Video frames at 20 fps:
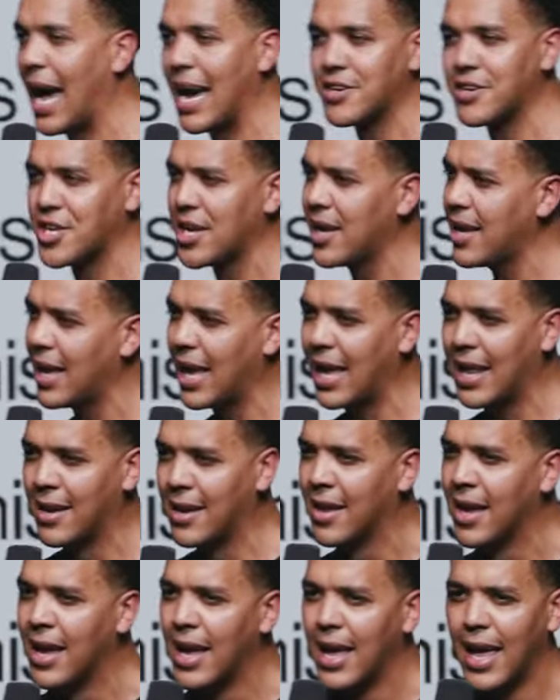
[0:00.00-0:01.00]
Actually,
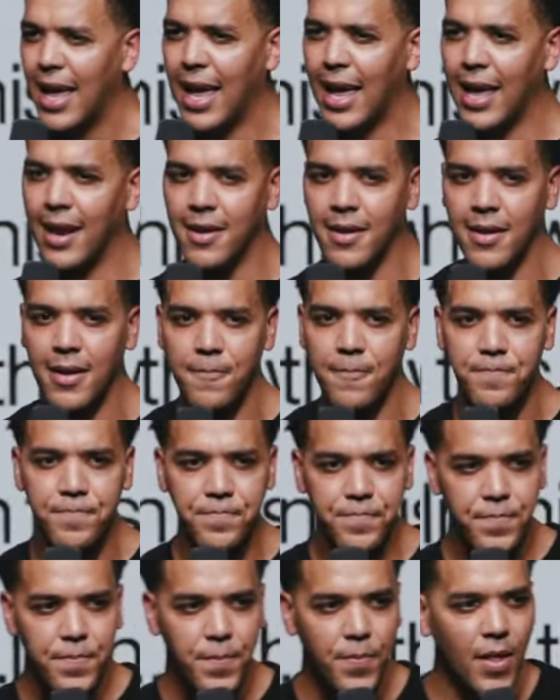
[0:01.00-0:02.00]
in, in
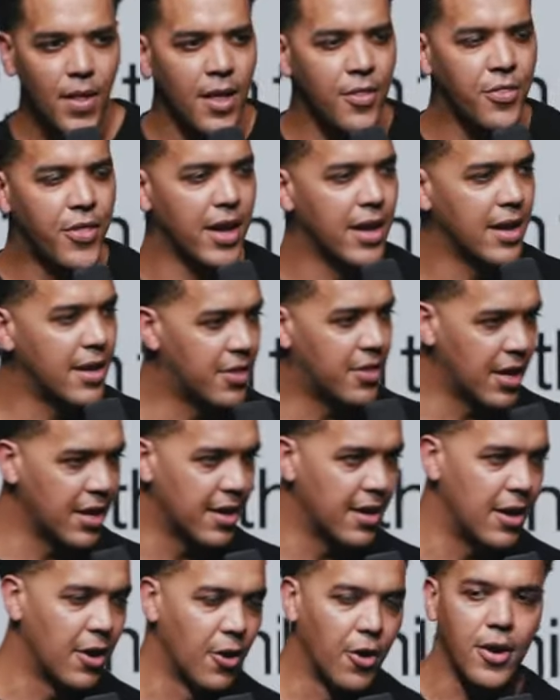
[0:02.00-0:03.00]
the,
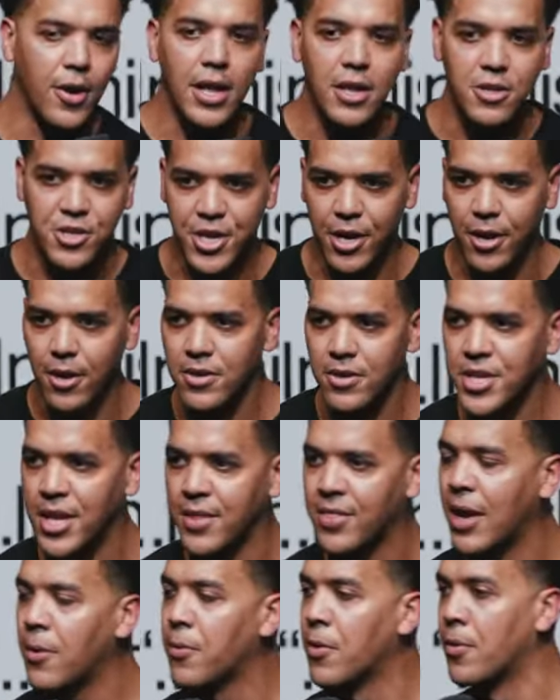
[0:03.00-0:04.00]
the early church,
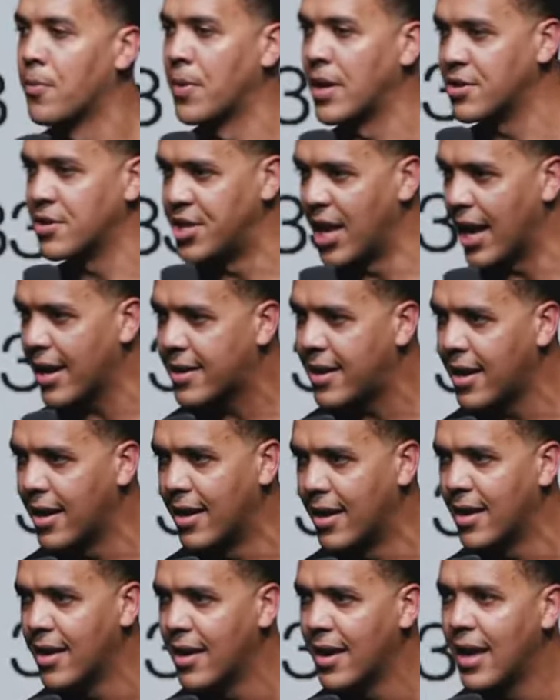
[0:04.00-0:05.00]
they were
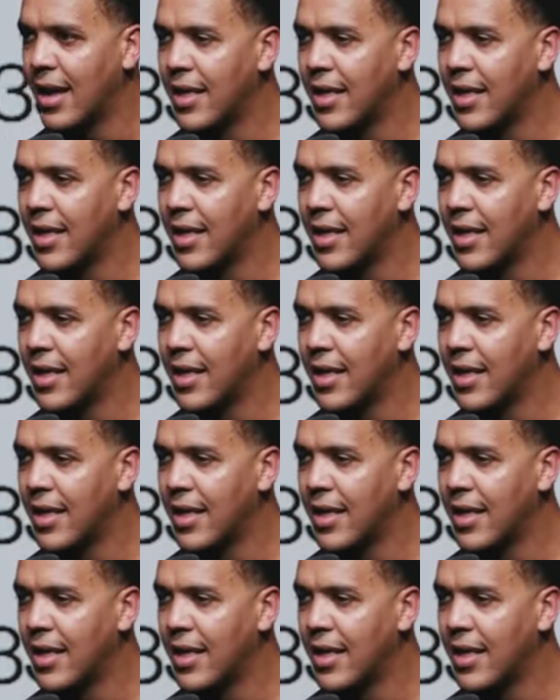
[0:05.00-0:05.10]
rejected,